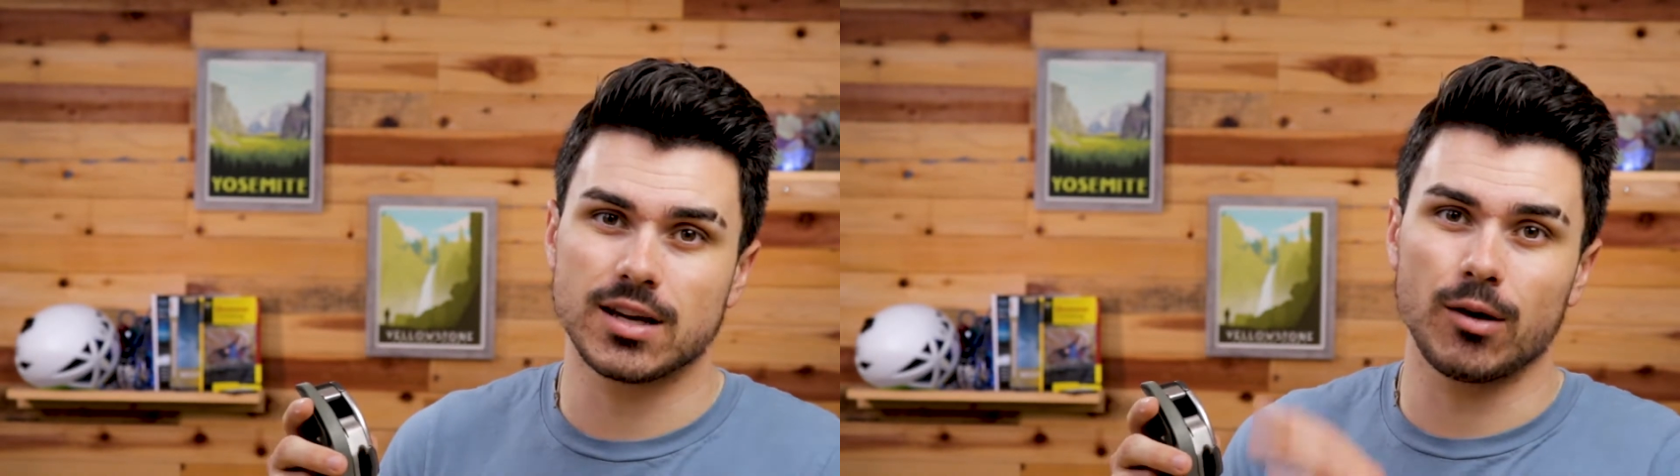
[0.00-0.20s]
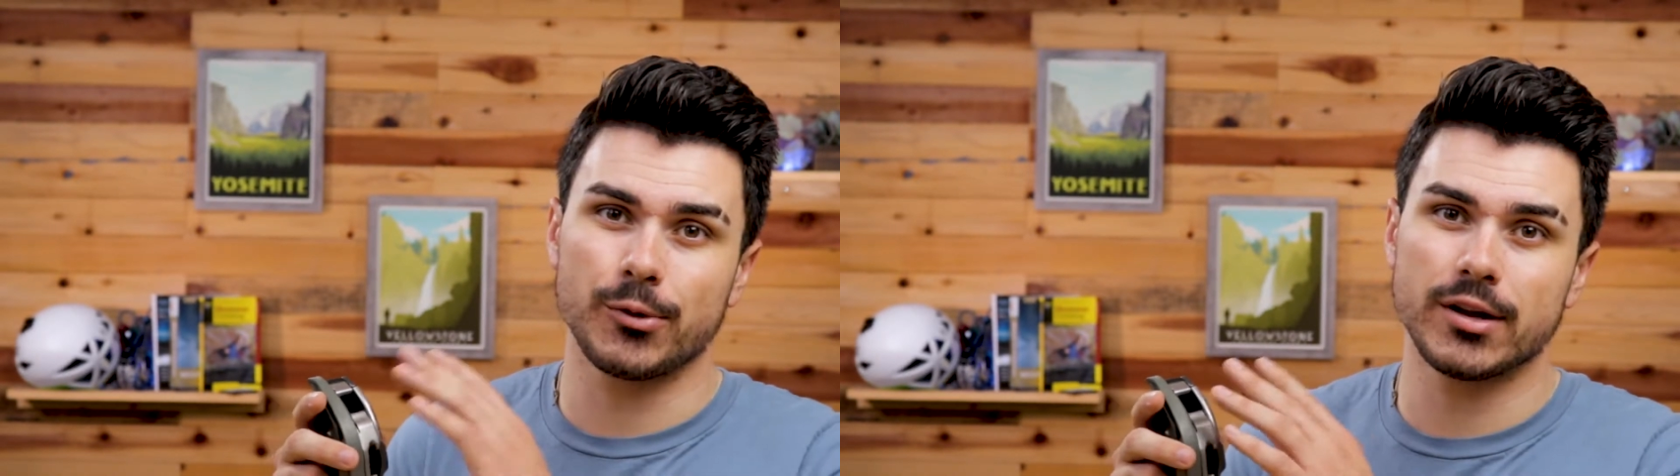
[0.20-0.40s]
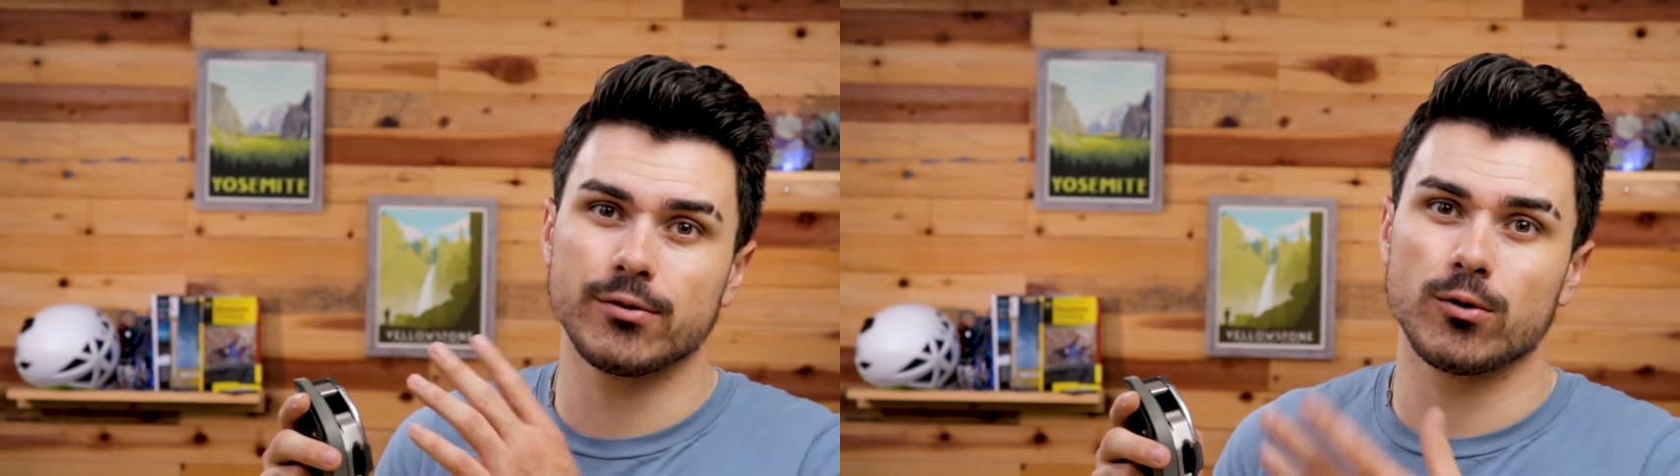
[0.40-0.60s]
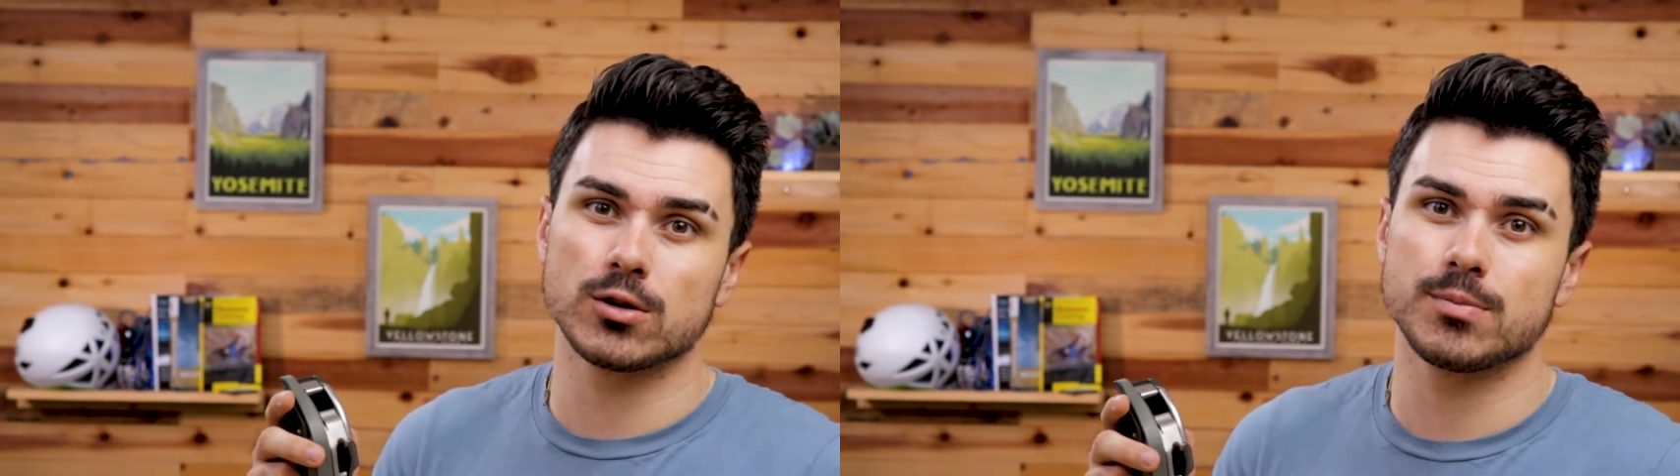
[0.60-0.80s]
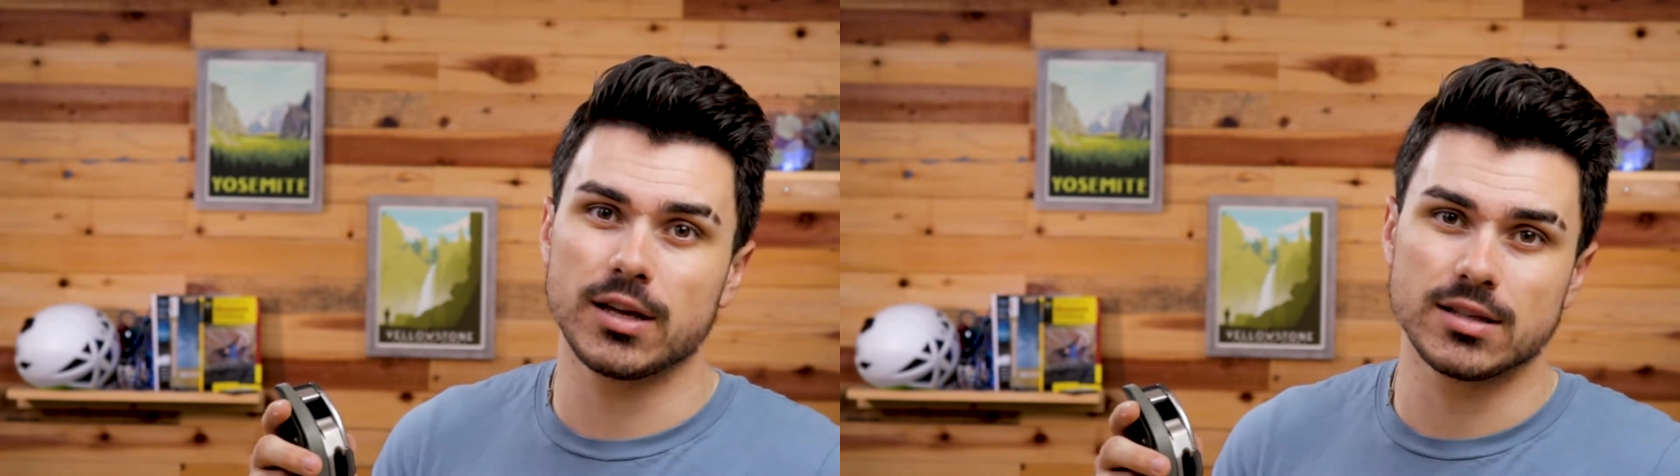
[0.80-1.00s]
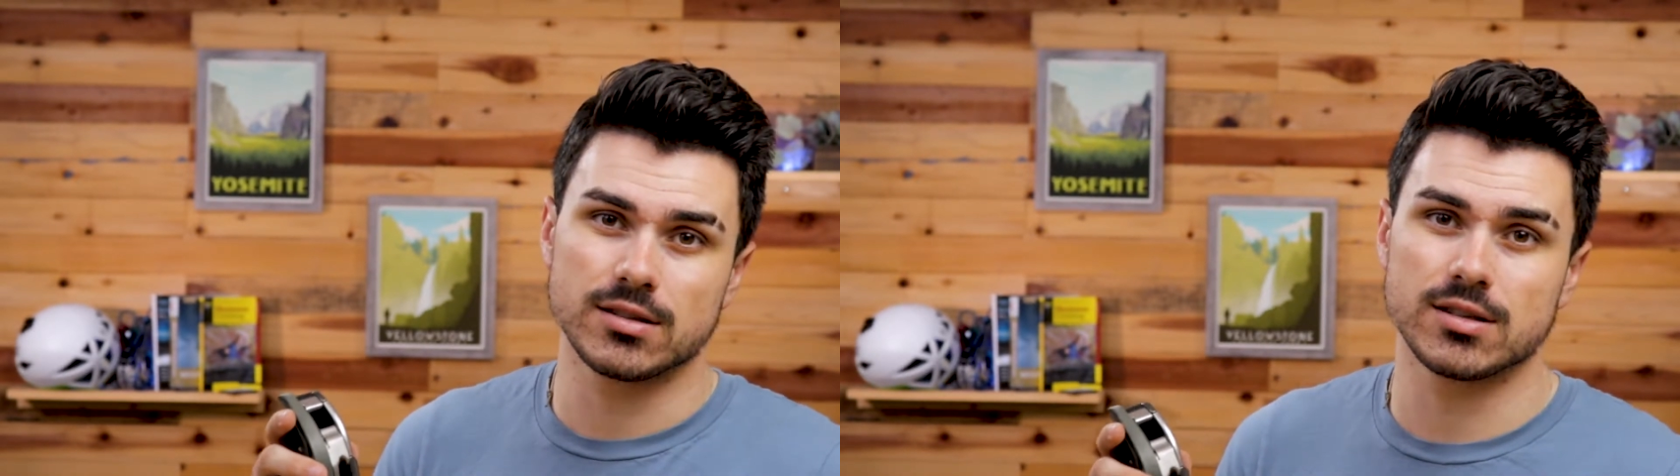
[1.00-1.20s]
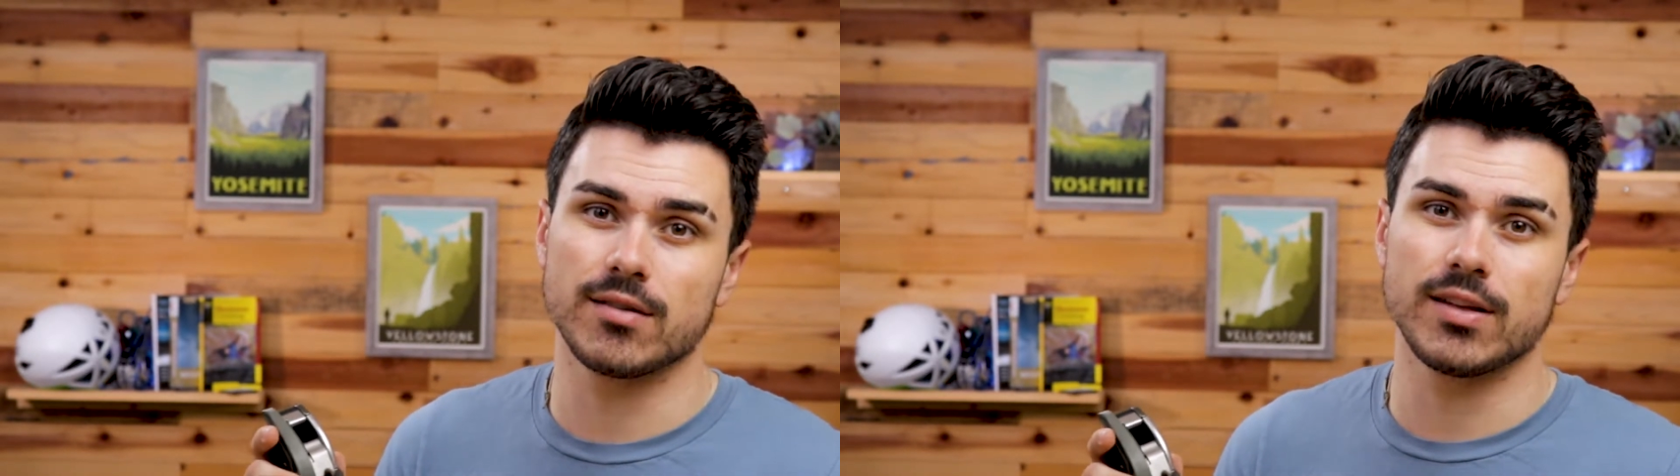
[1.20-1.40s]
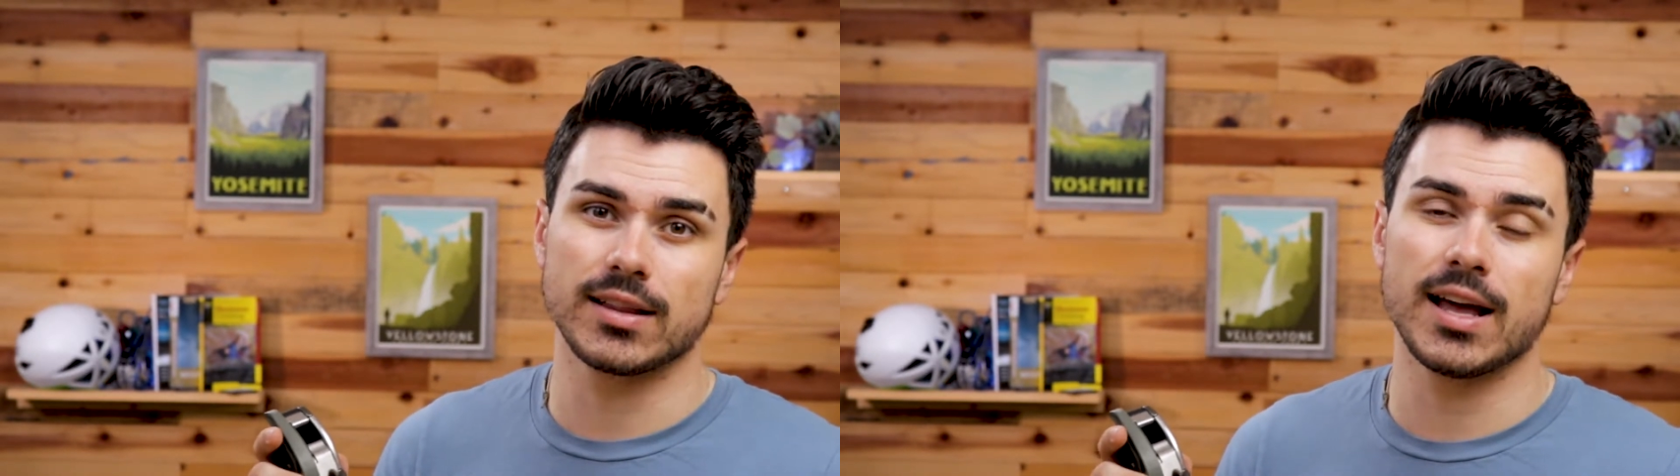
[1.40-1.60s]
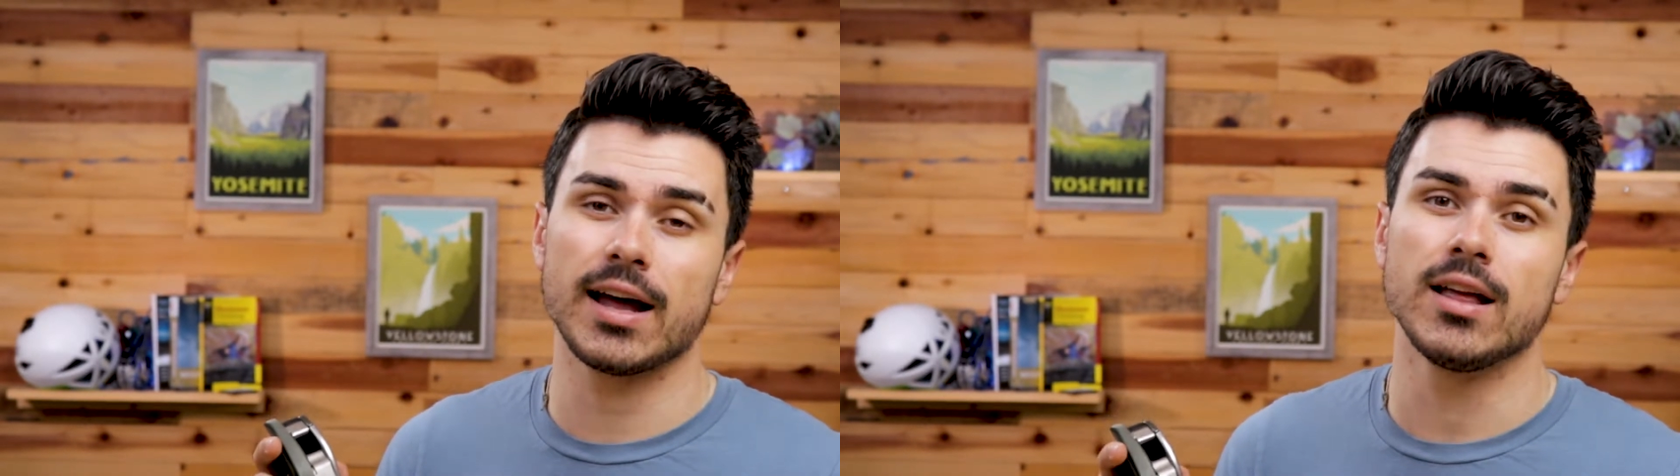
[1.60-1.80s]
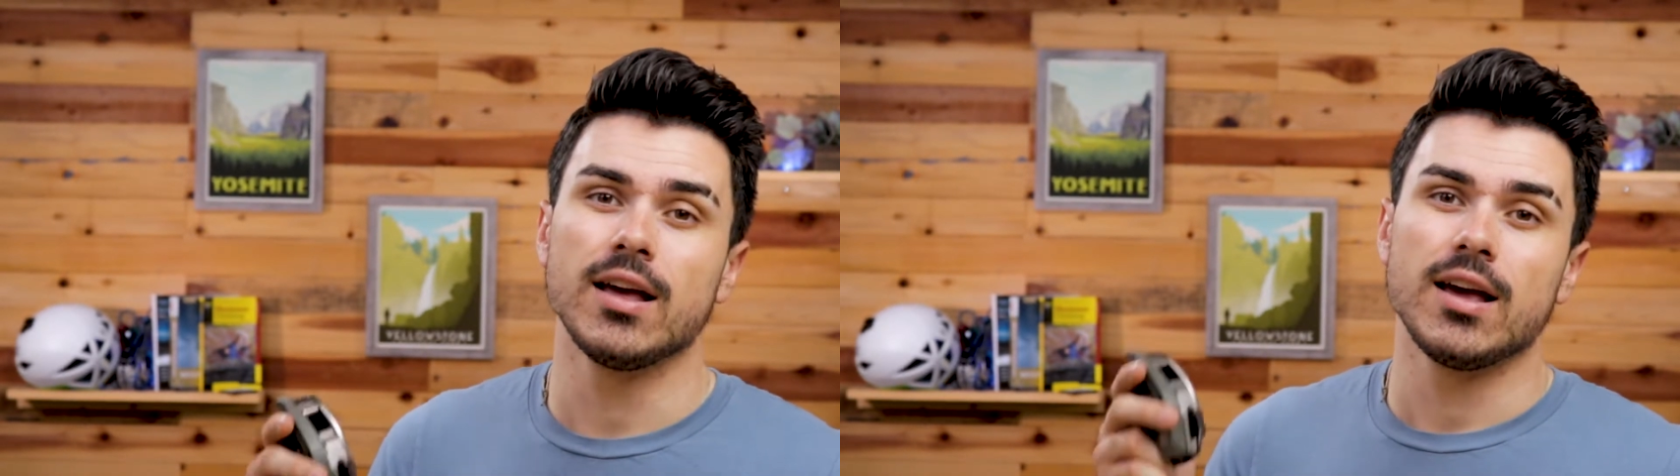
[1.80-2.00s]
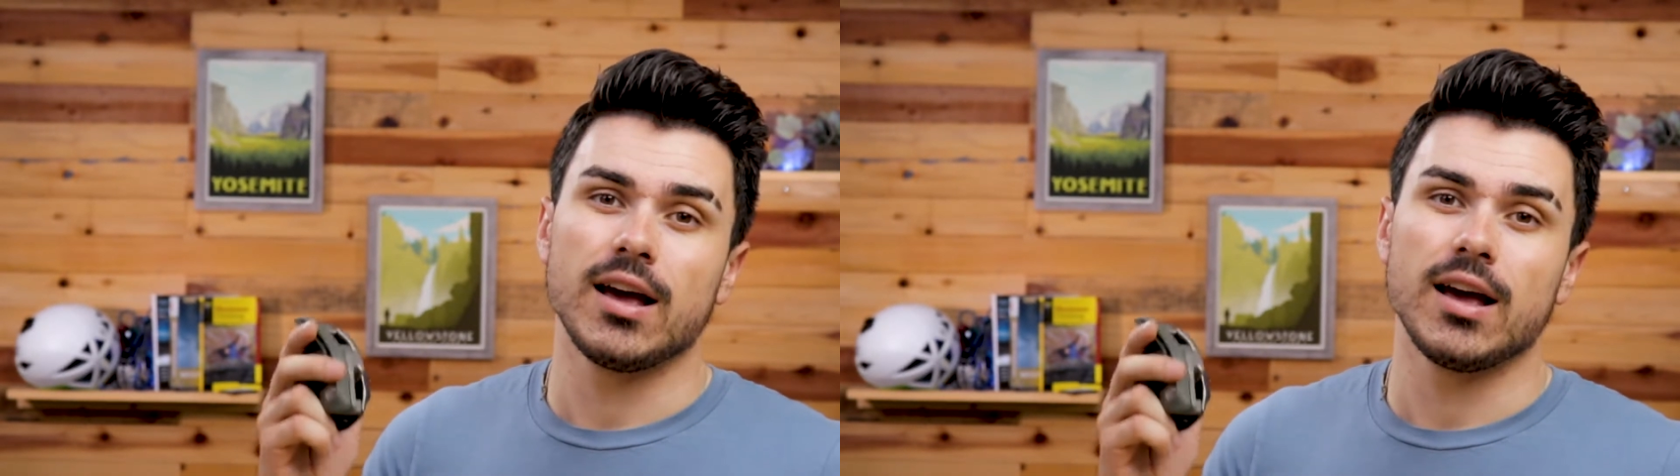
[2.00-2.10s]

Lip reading: got reinforced plates and stuff like that.